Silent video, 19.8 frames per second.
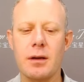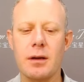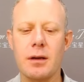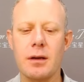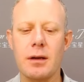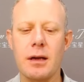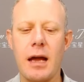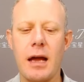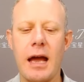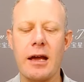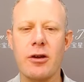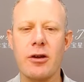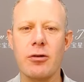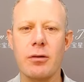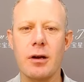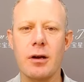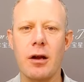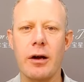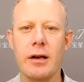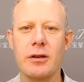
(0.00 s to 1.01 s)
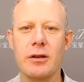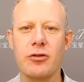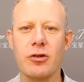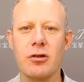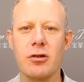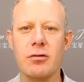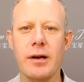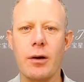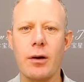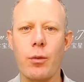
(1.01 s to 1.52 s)
accurate light. It's a
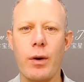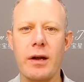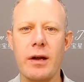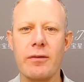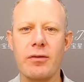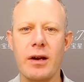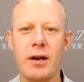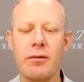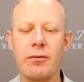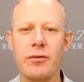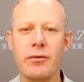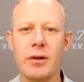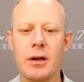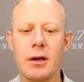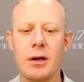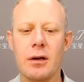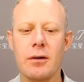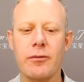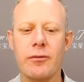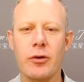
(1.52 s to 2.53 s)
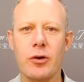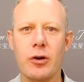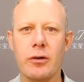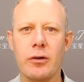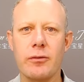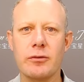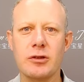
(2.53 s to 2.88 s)
correct wavelength for